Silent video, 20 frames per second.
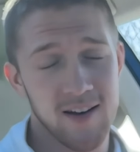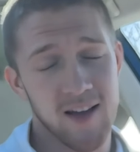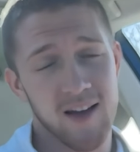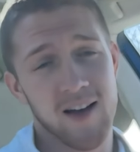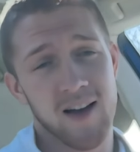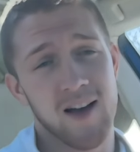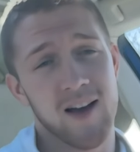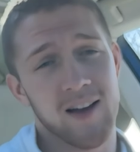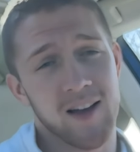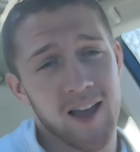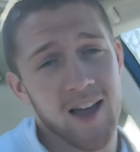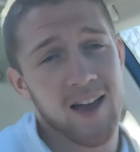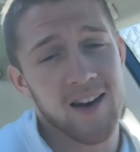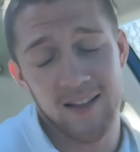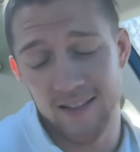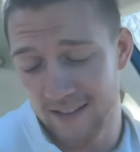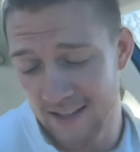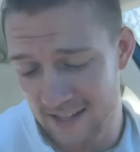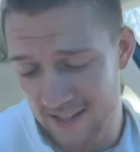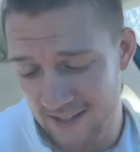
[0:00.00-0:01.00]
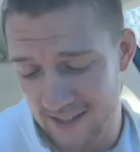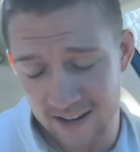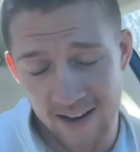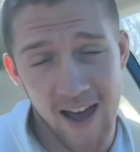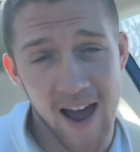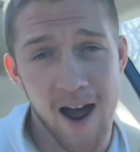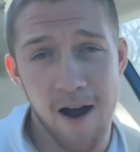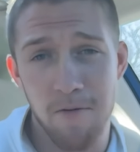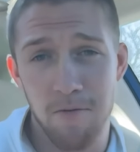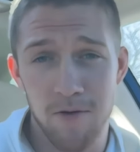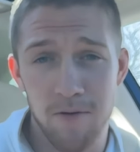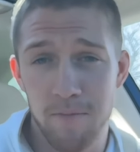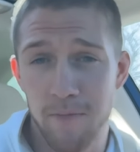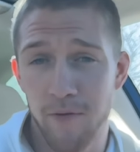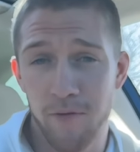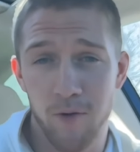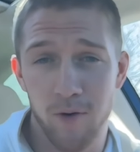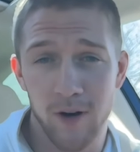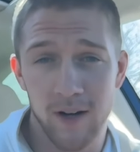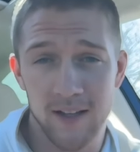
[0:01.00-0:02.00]
Got at least an hour
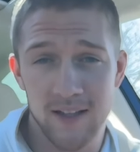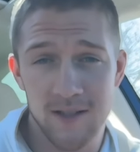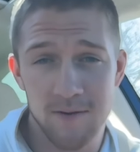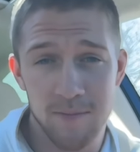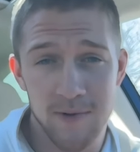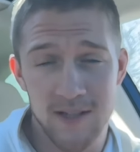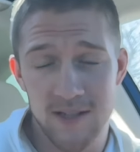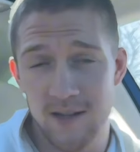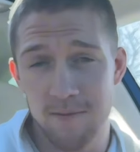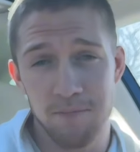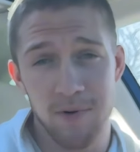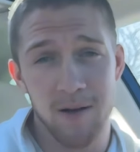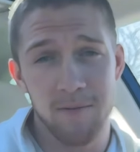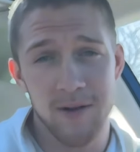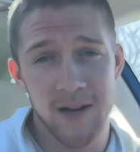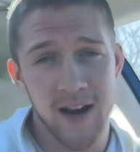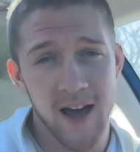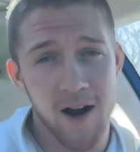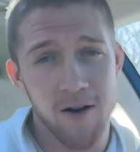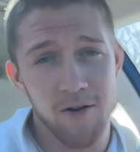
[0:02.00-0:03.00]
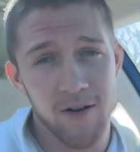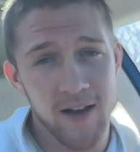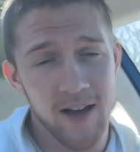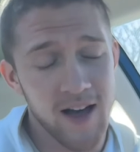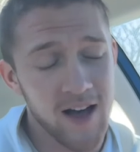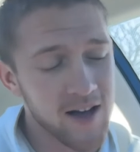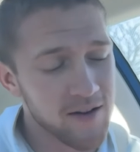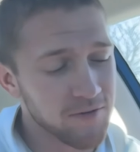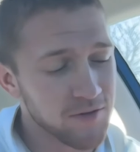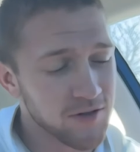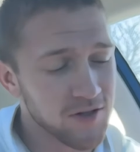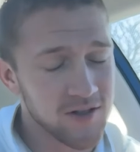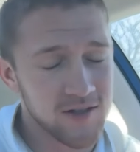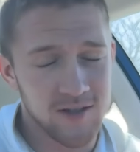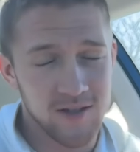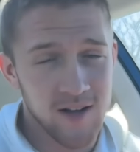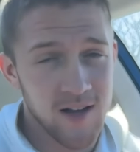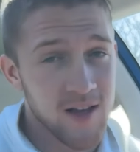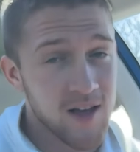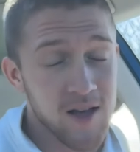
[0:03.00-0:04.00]
before it gets busy, probably an hour and a half, which
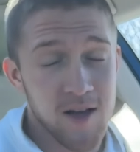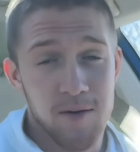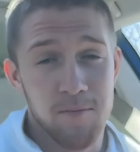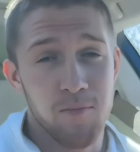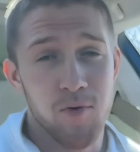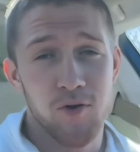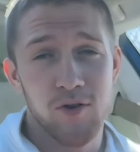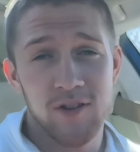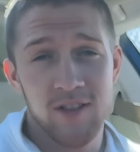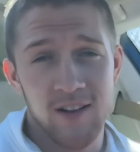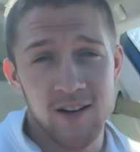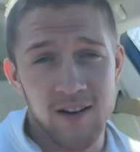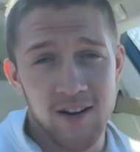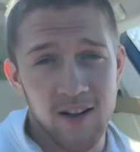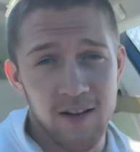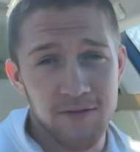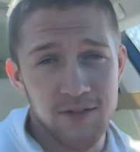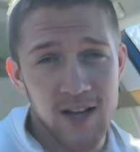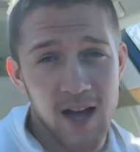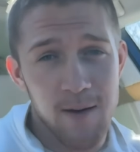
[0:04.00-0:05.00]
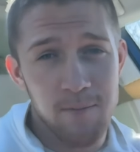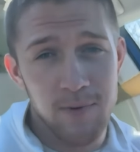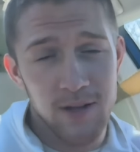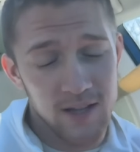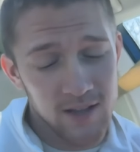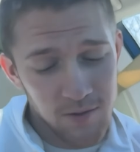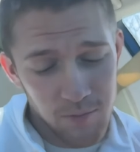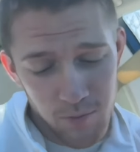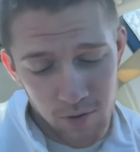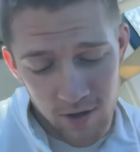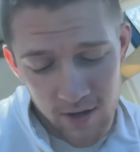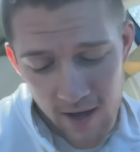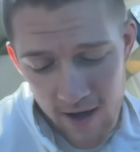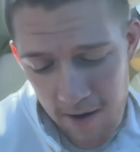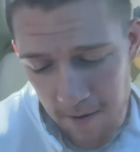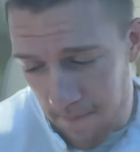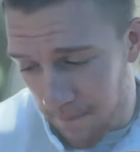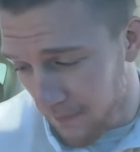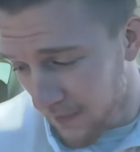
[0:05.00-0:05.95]
is more than enough time to hit the workout.